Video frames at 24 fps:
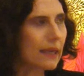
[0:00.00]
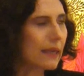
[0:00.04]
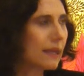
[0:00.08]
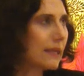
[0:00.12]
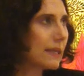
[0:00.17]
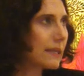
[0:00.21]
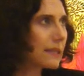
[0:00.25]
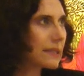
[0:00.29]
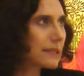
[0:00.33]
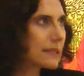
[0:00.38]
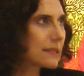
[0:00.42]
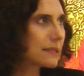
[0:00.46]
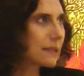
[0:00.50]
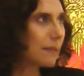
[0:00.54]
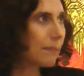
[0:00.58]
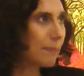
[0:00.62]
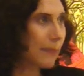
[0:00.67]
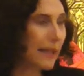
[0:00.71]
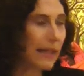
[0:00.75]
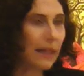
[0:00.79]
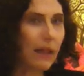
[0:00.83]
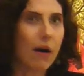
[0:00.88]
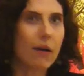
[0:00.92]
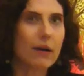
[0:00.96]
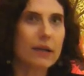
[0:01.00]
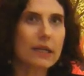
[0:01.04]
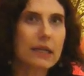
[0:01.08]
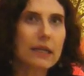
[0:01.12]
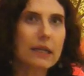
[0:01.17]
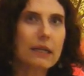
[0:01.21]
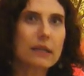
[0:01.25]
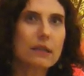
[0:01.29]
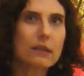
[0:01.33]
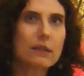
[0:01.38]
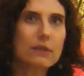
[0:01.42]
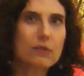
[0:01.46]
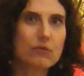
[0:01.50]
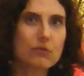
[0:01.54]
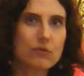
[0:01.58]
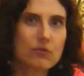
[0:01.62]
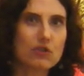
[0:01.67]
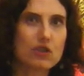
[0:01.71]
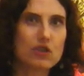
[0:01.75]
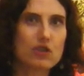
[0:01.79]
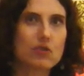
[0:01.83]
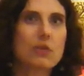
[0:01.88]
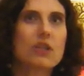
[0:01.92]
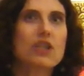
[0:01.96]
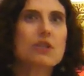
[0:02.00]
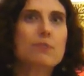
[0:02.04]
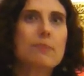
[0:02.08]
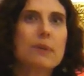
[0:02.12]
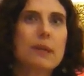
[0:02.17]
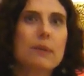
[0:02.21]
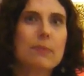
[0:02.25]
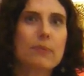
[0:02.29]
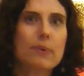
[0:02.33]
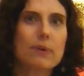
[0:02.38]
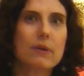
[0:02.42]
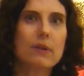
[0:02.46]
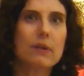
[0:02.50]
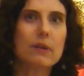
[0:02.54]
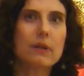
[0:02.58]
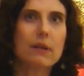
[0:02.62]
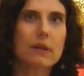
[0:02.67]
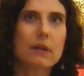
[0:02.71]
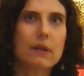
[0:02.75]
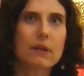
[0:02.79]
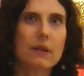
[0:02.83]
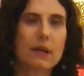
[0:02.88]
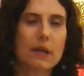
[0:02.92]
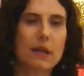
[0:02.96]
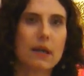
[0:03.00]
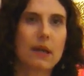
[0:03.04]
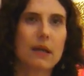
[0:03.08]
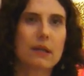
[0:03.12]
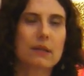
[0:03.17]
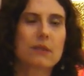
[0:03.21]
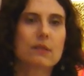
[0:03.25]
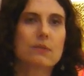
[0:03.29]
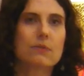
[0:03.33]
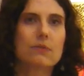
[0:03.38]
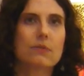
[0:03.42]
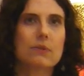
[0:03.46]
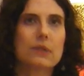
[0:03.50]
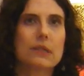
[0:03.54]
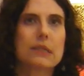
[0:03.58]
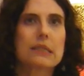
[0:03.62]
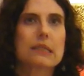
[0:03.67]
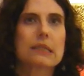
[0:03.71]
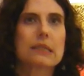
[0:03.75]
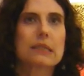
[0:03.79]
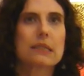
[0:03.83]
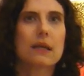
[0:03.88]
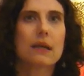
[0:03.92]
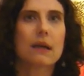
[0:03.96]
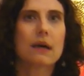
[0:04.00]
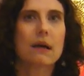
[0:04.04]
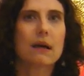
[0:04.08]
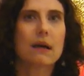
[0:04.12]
his belonging to the Jewish people and to its